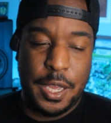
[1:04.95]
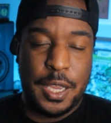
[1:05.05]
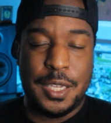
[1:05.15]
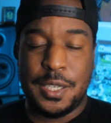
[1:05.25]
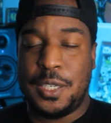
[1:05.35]

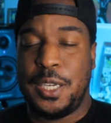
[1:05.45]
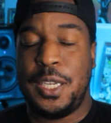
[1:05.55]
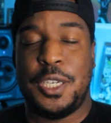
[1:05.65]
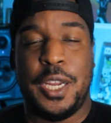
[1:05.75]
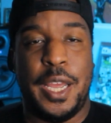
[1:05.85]
He's a
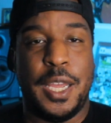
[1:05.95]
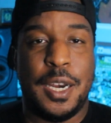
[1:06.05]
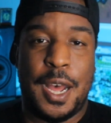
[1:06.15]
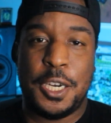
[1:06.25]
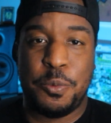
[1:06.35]
DJ,
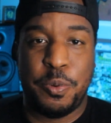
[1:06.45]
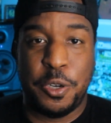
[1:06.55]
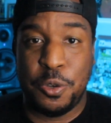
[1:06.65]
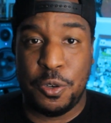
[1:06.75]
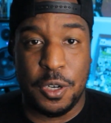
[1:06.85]
an
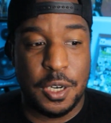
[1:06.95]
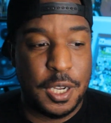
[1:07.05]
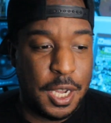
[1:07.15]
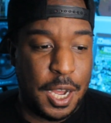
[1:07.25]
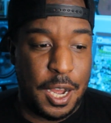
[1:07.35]
entrepreneur,
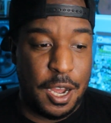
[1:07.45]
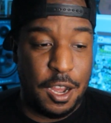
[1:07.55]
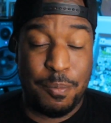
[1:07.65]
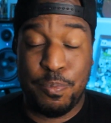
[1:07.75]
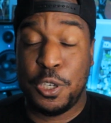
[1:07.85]

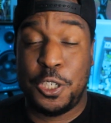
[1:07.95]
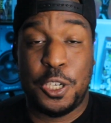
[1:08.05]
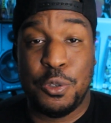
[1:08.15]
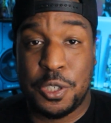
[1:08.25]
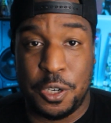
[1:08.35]
a
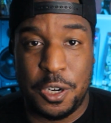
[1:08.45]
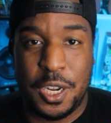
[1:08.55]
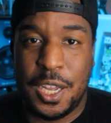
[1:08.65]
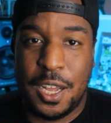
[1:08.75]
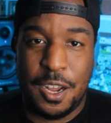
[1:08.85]
producer,
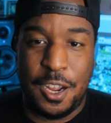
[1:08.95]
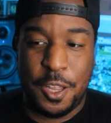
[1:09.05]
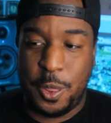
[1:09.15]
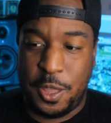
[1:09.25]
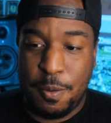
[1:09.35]

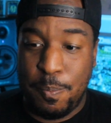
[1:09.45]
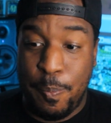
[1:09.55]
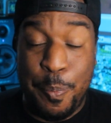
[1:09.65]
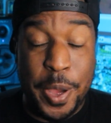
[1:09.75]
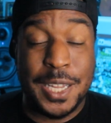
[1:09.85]
the
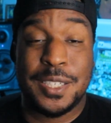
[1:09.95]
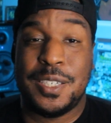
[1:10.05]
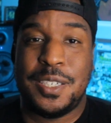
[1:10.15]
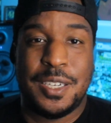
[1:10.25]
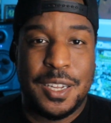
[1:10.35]

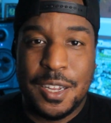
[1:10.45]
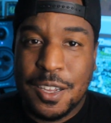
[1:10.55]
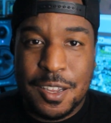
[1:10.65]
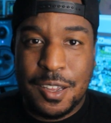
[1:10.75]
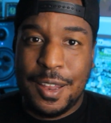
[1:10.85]
best
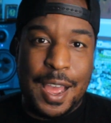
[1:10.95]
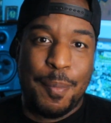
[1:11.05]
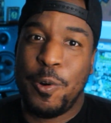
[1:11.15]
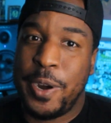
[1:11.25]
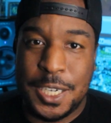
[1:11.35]

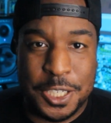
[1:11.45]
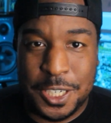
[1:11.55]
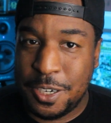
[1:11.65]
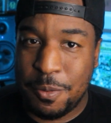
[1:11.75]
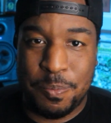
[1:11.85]

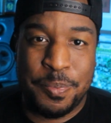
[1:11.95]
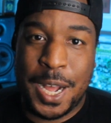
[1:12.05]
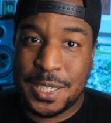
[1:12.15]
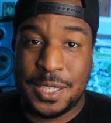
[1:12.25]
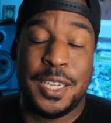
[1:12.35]
collaboration
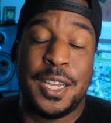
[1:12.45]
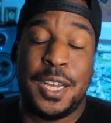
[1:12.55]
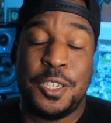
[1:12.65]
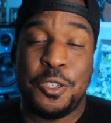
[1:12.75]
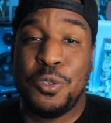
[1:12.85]
posse
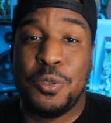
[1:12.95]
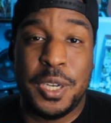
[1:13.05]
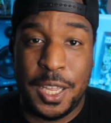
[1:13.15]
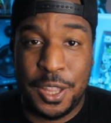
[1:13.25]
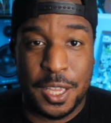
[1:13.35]
cut dude
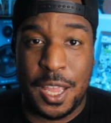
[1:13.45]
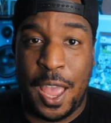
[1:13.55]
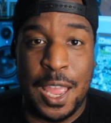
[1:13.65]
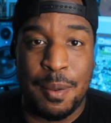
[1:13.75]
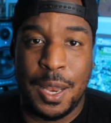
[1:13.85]
in the
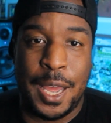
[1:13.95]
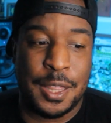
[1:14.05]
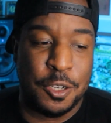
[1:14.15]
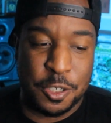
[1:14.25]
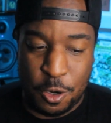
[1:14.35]
game. Like,
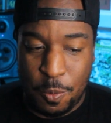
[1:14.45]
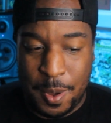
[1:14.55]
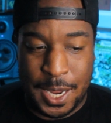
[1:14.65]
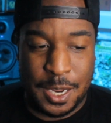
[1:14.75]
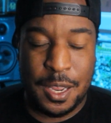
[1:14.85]
there's
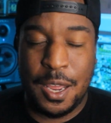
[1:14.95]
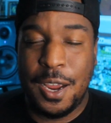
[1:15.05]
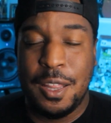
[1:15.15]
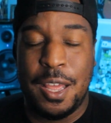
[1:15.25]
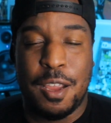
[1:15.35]
nobody
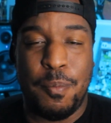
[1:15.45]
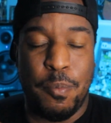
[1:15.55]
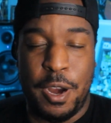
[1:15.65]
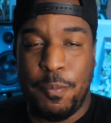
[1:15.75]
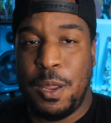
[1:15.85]
that can
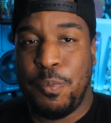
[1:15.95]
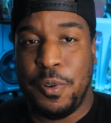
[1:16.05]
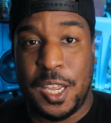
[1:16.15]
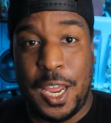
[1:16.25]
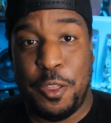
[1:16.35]
bring people
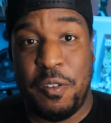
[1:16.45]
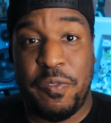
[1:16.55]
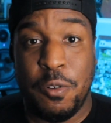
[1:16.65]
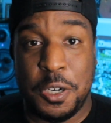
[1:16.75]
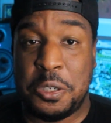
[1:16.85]
together
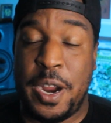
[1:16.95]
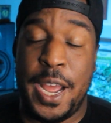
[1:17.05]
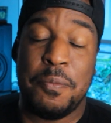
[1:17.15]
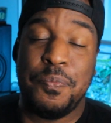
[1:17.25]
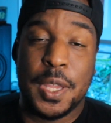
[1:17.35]
for a
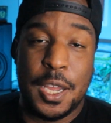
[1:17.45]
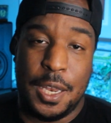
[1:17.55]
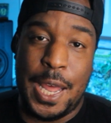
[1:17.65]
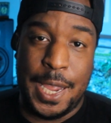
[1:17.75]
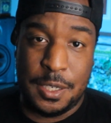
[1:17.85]
track
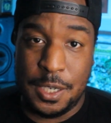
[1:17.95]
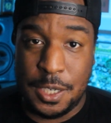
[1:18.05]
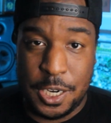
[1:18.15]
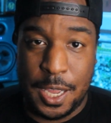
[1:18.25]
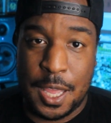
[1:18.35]
like
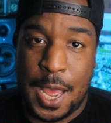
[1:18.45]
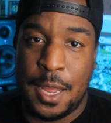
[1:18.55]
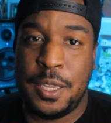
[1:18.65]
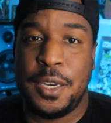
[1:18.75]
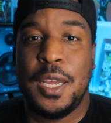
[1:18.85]
DJ
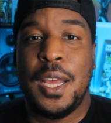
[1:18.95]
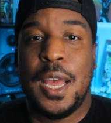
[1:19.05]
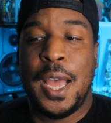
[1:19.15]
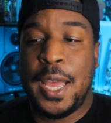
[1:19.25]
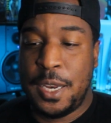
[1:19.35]
Khaled.
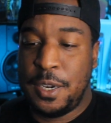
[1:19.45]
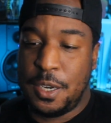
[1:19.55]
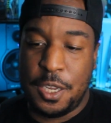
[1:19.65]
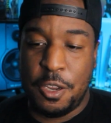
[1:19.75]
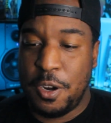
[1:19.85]

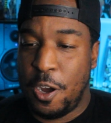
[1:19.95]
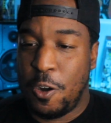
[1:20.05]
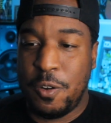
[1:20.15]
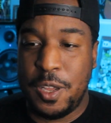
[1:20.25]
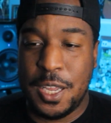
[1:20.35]
And, you
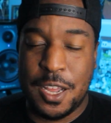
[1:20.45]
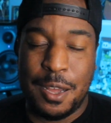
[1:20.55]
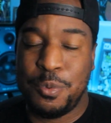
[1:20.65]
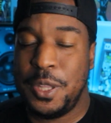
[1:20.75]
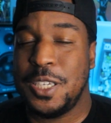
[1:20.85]
know, he
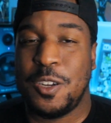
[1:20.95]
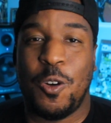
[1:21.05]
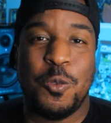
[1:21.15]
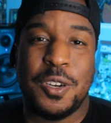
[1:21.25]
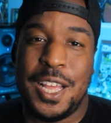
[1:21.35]
comes with his
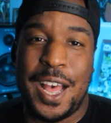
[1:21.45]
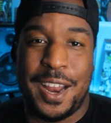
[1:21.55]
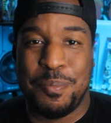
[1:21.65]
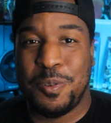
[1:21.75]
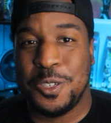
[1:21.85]
own
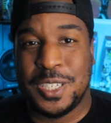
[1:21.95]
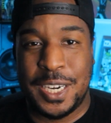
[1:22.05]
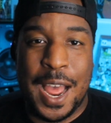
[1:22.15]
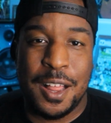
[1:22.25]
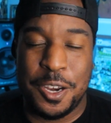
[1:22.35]
kind of
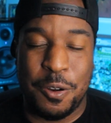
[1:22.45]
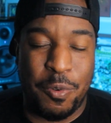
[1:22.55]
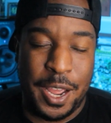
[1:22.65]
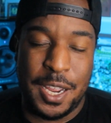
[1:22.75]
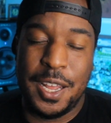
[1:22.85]
personality,
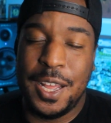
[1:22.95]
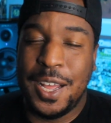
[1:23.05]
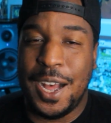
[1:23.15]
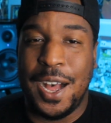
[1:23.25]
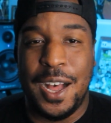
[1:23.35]
right?
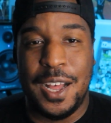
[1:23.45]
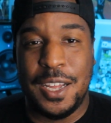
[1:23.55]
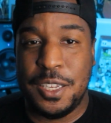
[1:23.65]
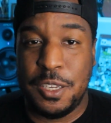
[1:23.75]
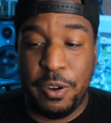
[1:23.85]

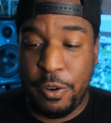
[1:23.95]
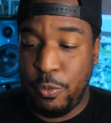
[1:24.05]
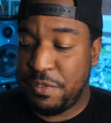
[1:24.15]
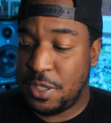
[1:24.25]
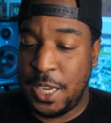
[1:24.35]

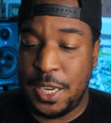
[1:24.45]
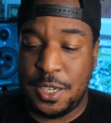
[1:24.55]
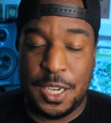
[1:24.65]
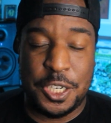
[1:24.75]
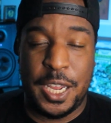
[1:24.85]
We've seen
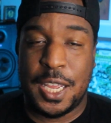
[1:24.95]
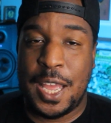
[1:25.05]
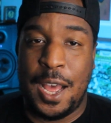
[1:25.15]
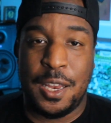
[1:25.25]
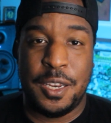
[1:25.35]
DJ
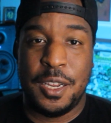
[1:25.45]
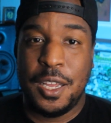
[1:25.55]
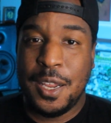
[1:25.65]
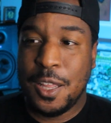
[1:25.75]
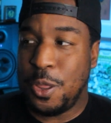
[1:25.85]
Khaled,
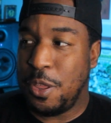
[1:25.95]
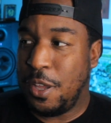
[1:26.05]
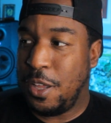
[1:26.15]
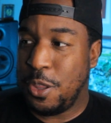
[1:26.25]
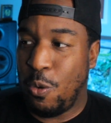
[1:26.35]

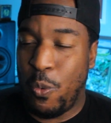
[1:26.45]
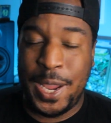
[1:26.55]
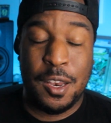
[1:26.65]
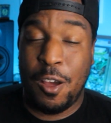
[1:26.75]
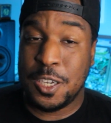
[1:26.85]
the
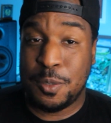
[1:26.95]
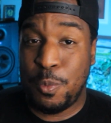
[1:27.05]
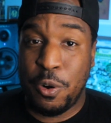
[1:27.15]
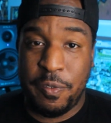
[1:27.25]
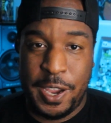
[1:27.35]
weight loss
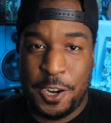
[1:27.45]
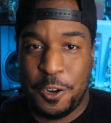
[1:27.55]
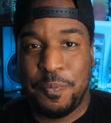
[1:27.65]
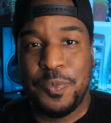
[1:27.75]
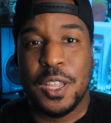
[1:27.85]

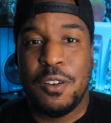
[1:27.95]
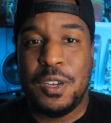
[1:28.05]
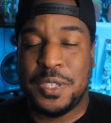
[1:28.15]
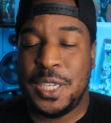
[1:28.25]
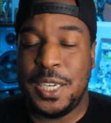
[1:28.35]
motivator.
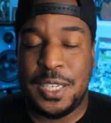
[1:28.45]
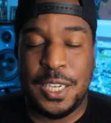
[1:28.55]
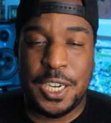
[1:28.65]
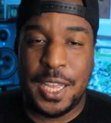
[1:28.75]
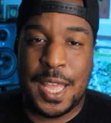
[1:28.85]
We've seen
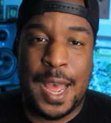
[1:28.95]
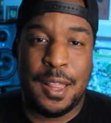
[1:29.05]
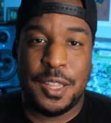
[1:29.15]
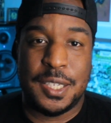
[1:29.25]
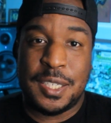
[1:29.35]
DJ
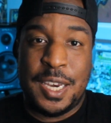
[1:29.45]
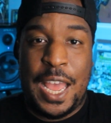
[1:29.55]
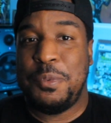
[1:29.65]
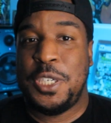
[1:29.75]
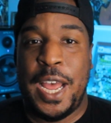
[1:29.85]
Khaled, the
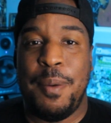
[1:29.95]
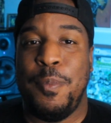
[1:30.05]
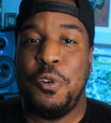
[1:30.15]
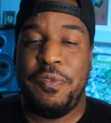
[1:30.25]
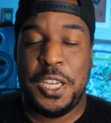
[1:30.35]
Snapchat
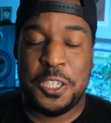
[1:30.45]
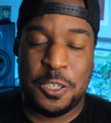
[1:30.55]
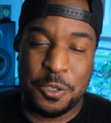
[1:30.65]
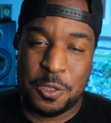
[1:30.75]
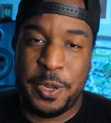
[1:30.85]

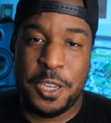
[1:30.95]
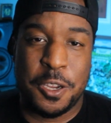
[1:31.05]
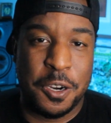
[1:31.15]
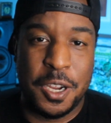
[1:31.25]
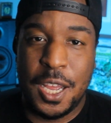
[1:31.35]
motivational
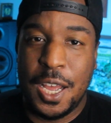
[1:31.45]
speaker.